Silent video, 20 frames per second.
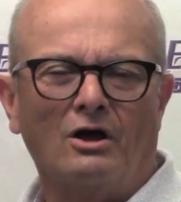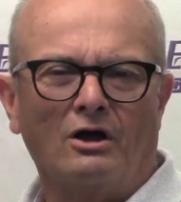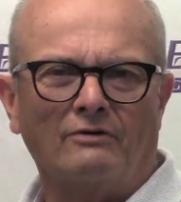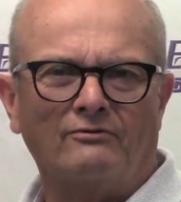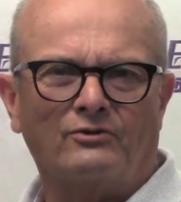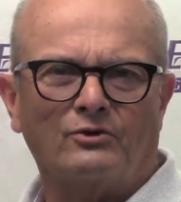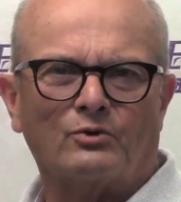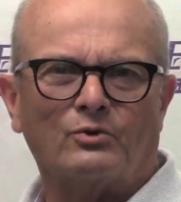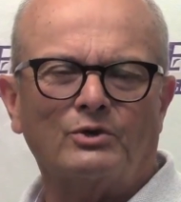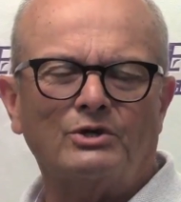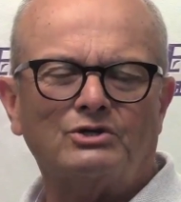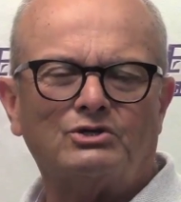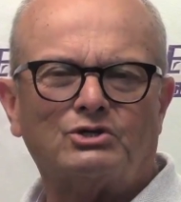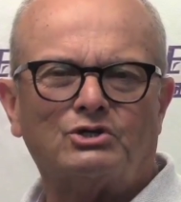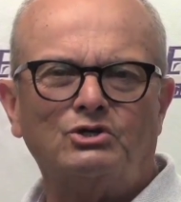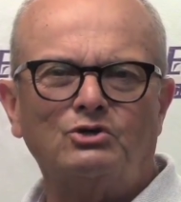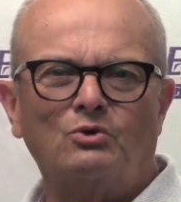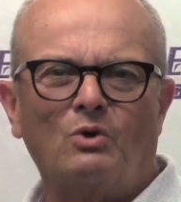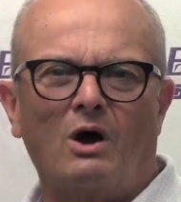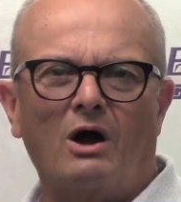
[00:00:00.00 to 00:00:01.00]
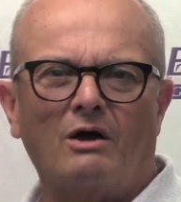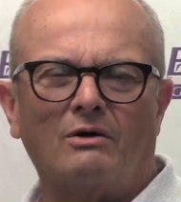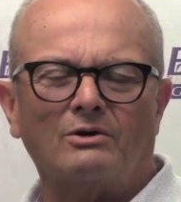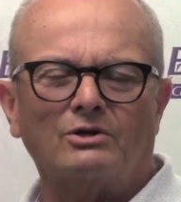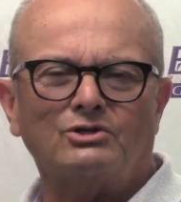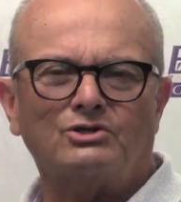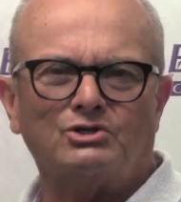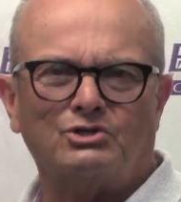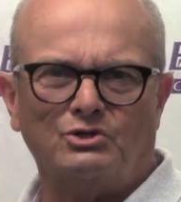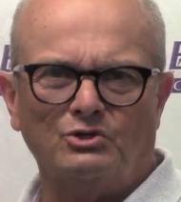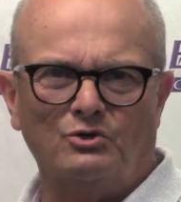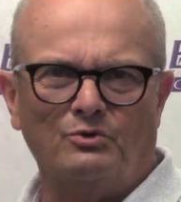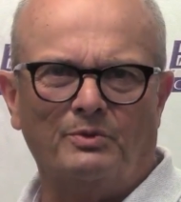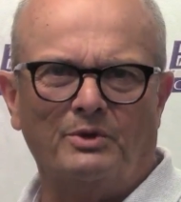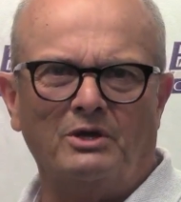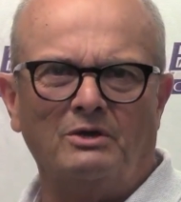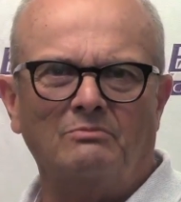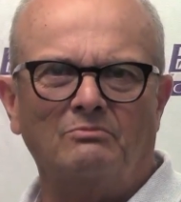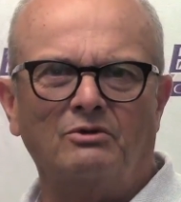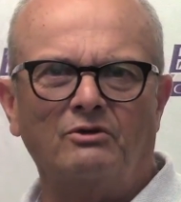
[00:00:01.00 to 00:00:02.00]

of the risk you are assuming